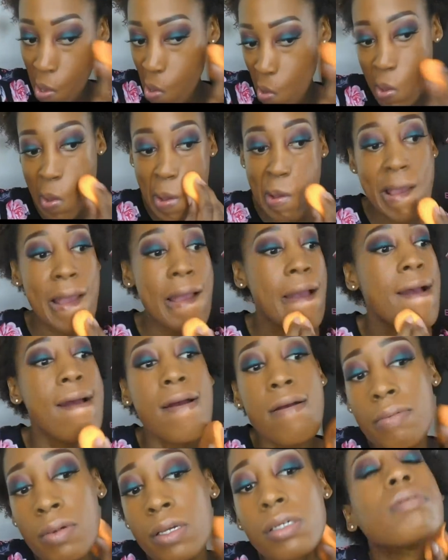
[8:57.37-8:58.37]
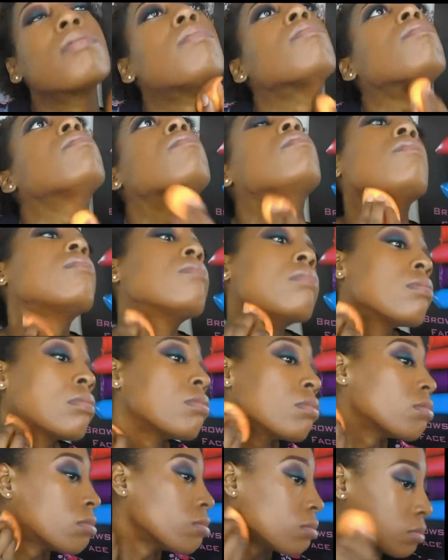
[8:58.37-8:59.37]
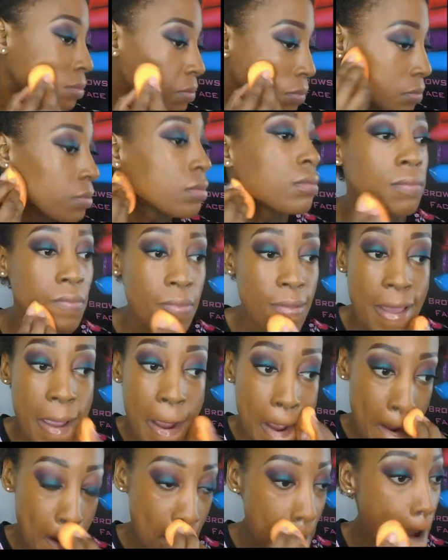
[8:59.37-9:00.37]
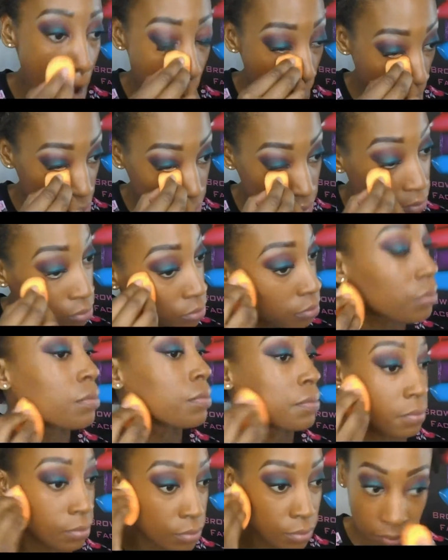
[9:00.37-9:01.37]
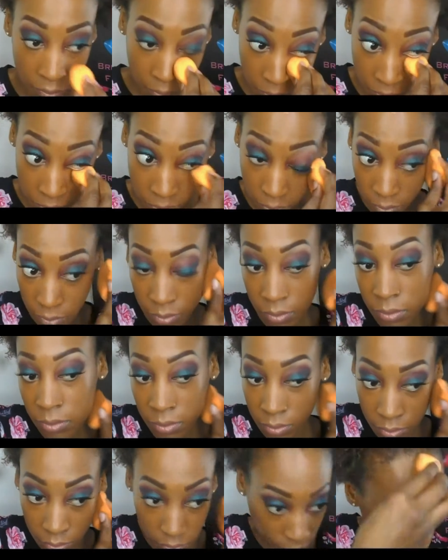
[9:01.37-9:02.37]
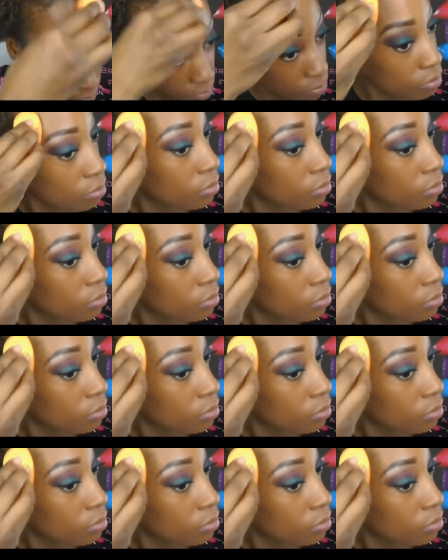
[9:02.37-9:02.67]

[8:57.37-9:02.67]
Now I did blend it in with also with the Real Techniques blender